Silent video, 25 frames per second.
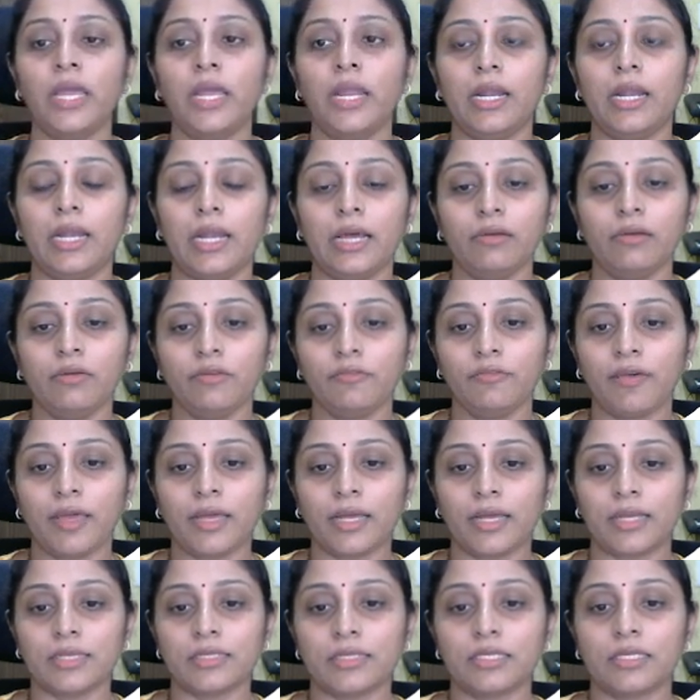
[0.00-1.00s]
Now if I
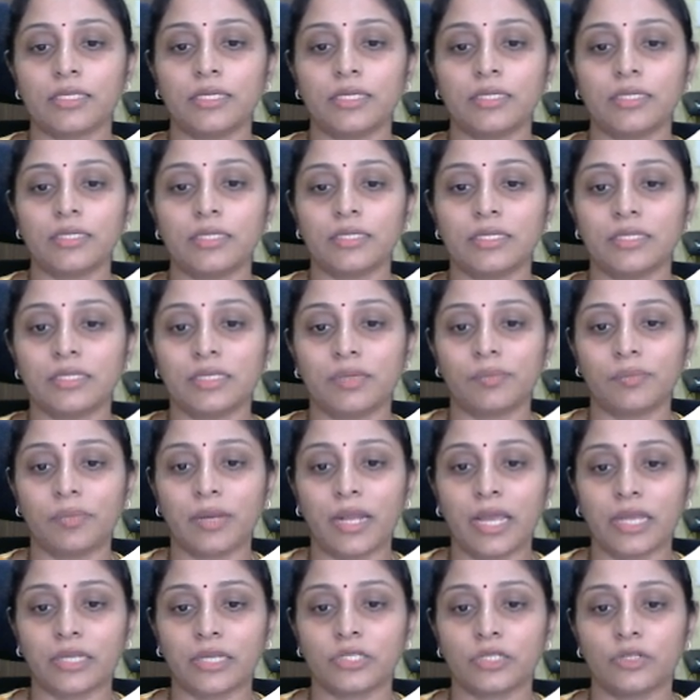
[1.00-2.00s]
consider the
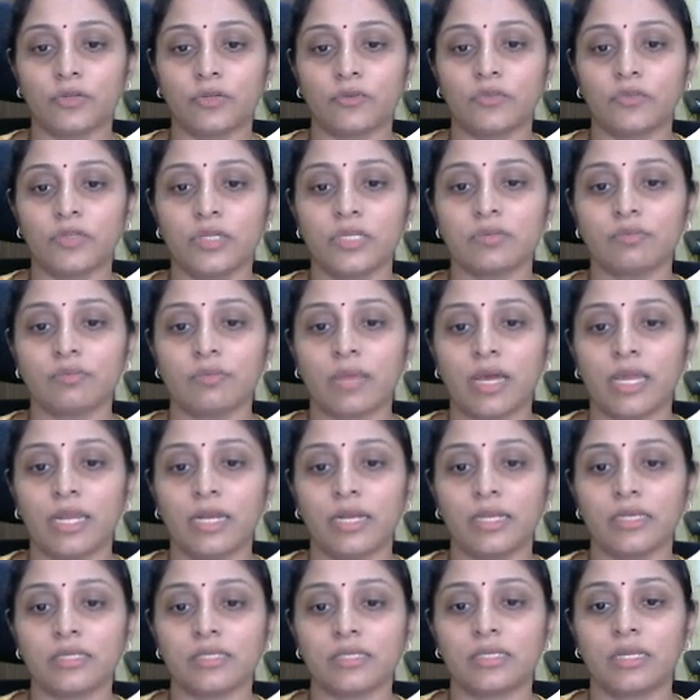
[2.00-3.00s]
subtraction of this,
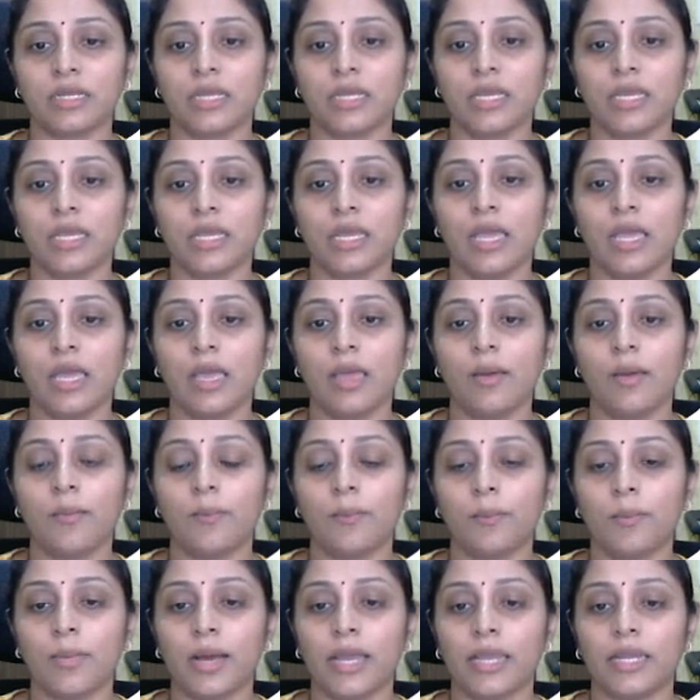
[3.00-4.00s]
minus 3
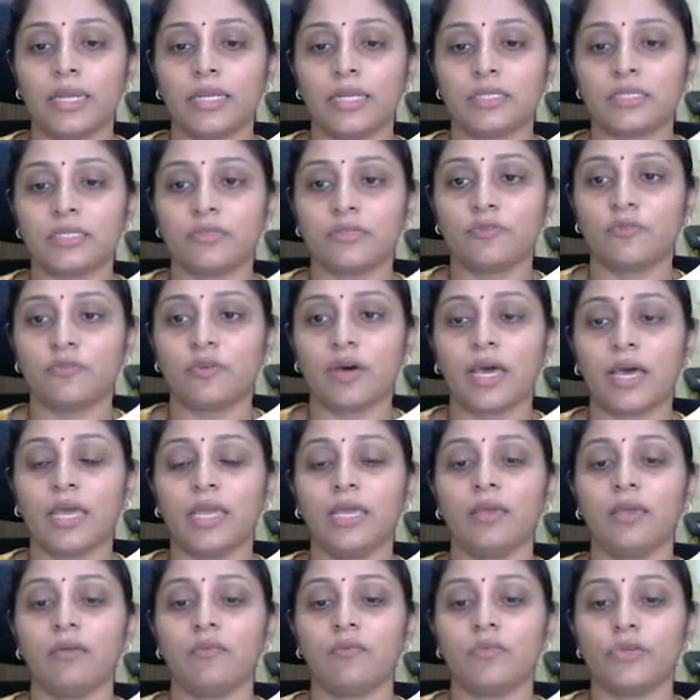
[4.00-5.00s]
minus 5,
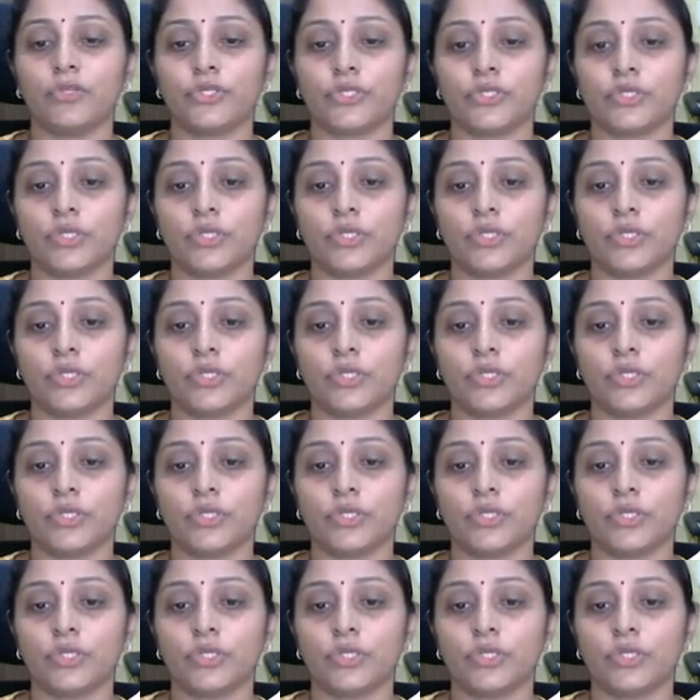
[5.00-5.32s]
which is